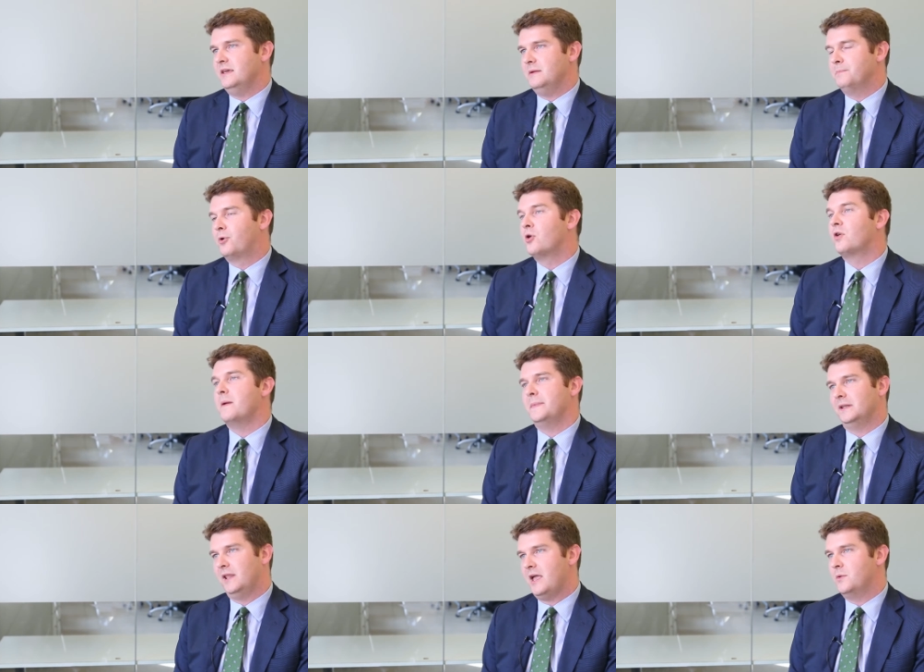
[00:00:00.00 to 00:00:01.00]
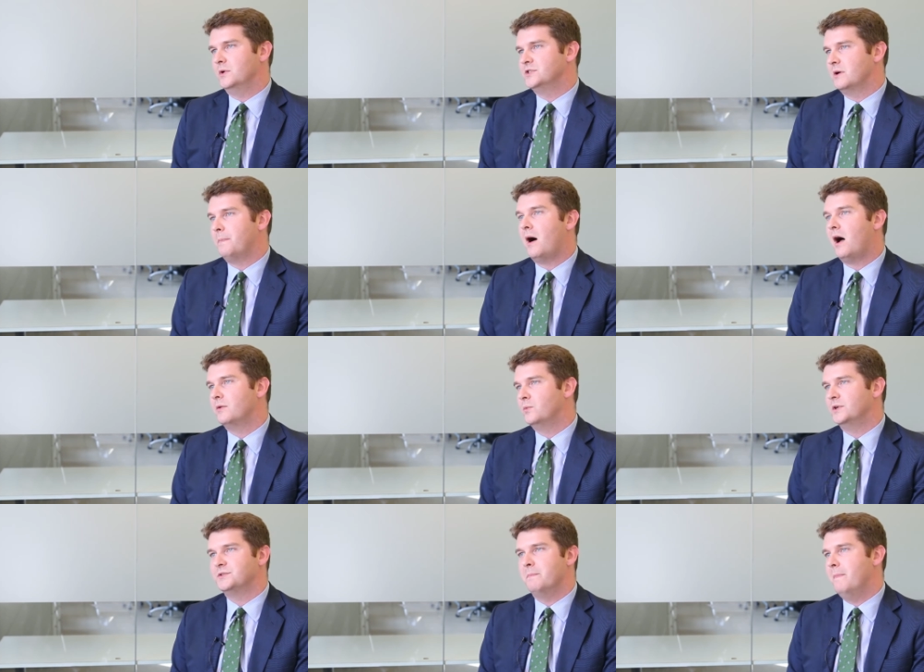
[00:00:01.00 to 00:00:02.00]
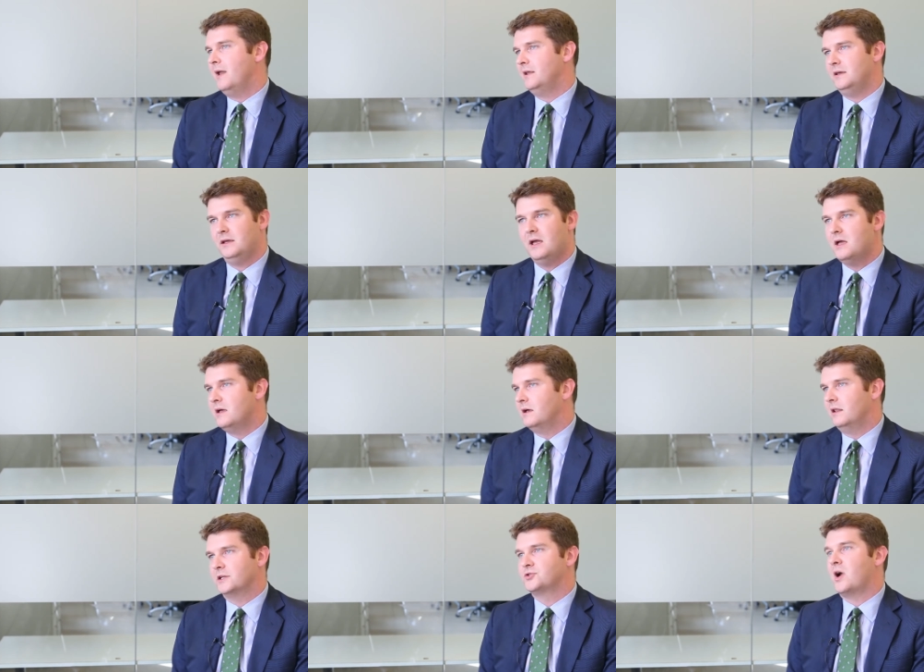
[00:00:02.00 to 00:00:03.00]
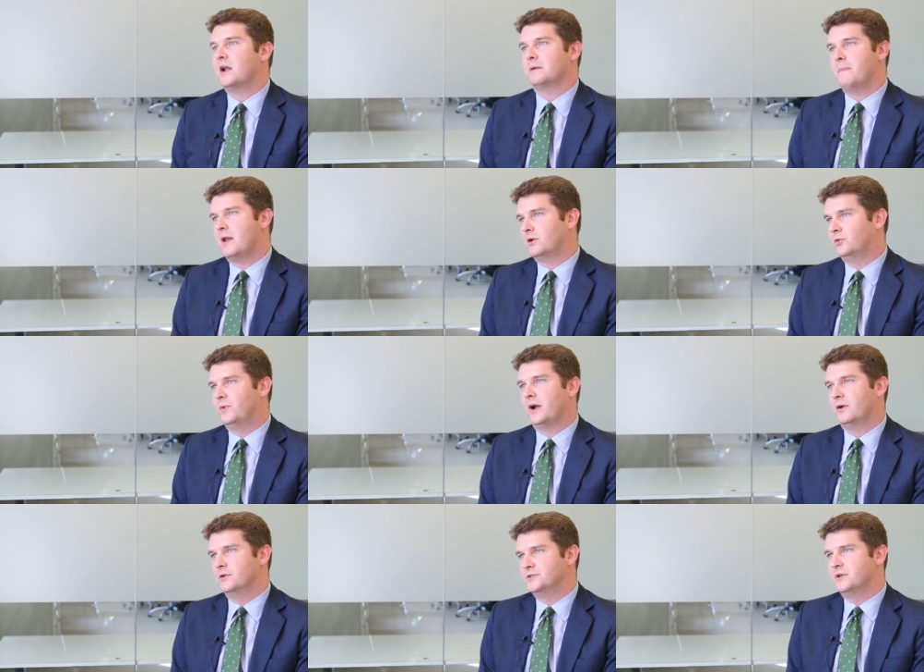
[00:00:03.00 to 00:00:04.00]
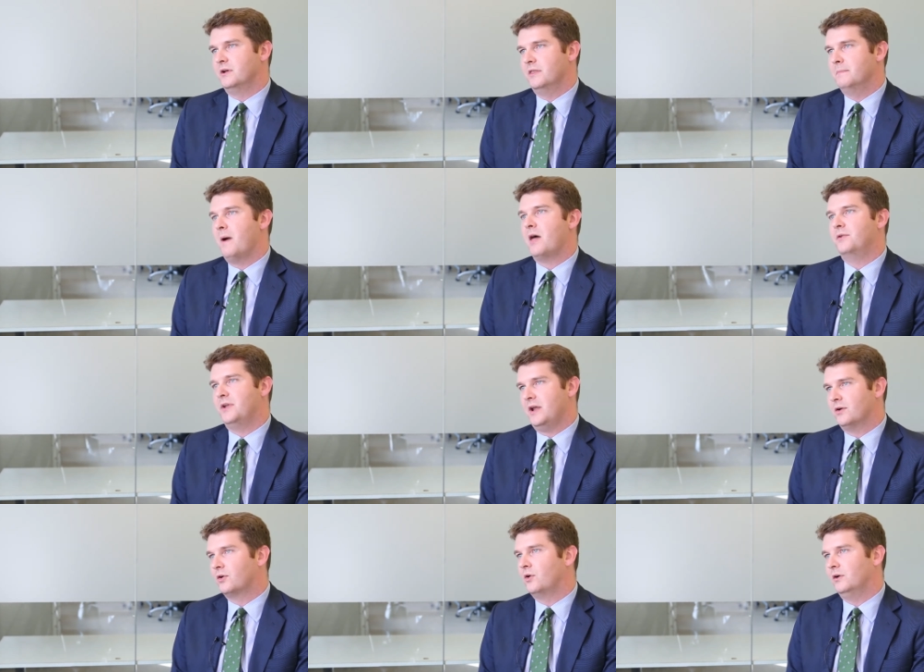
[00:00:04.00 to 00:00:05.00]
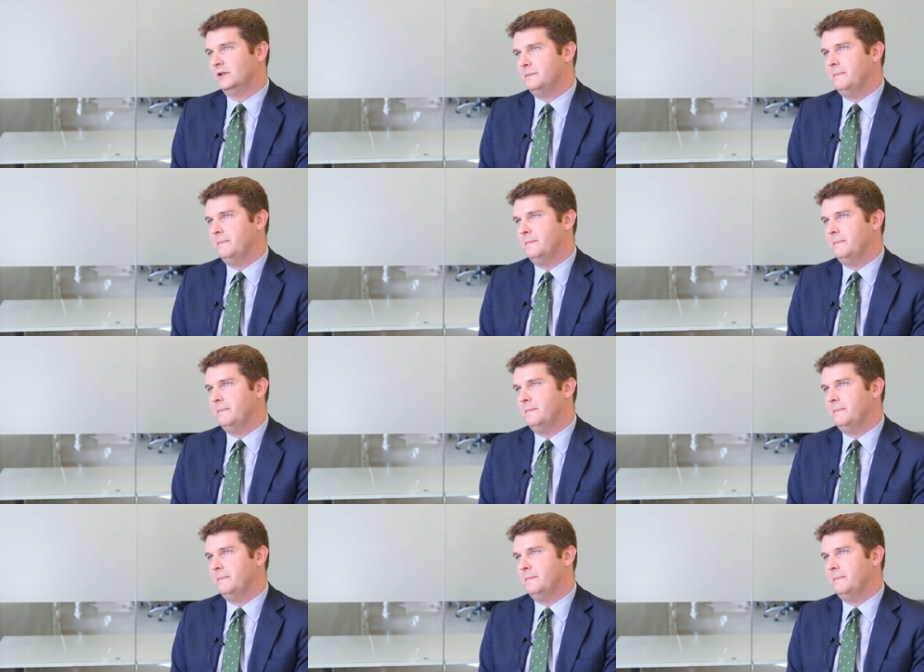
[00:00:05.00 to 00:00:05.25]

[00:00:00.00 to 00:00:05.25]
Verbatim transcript: the programming language upon which many electronic medical records in the modern day are currently